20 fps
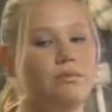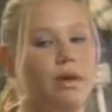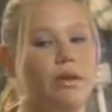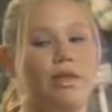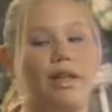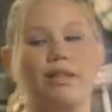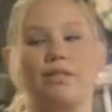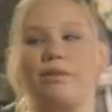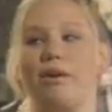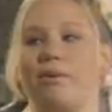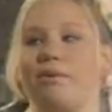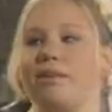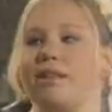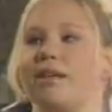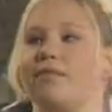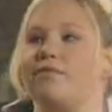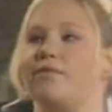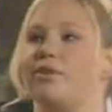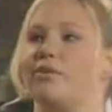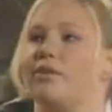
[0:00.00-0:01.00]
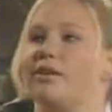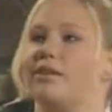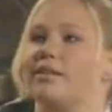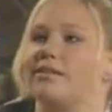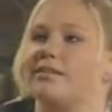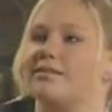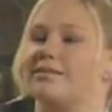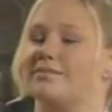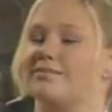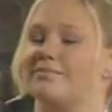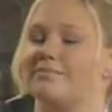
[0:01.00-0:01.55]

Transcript: Well, that's why we love Doris.